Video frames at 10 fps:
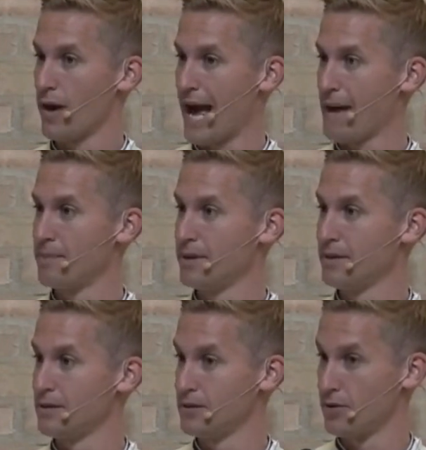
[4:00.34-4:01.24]
what
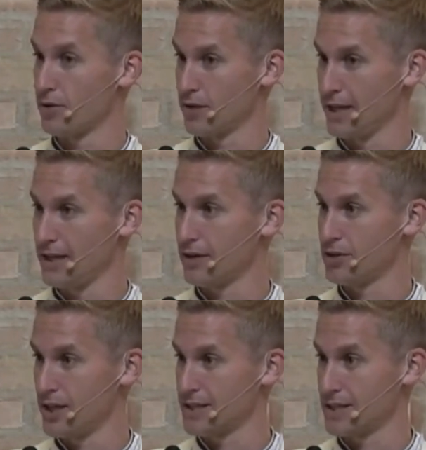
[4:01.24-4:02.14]
happened to their leader,
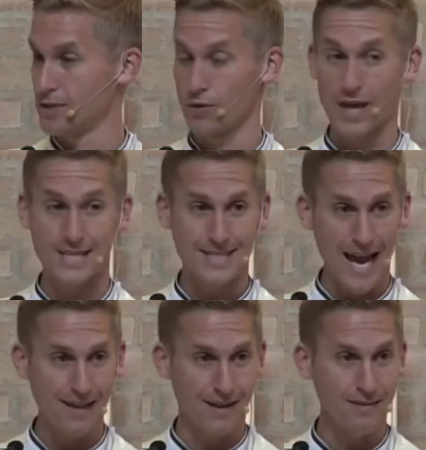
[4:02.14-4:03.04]
Jesus, who they
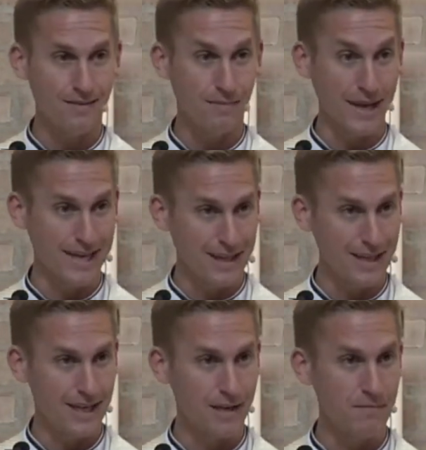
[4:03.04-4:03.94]
silenced by
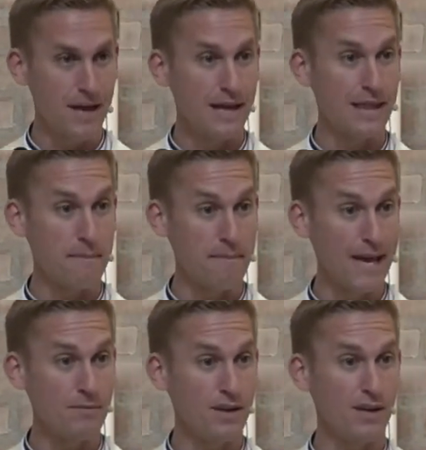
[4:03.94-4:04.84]
killing him, that
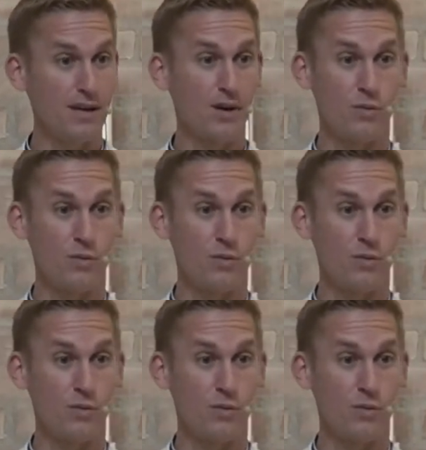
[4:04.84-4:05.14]
maybe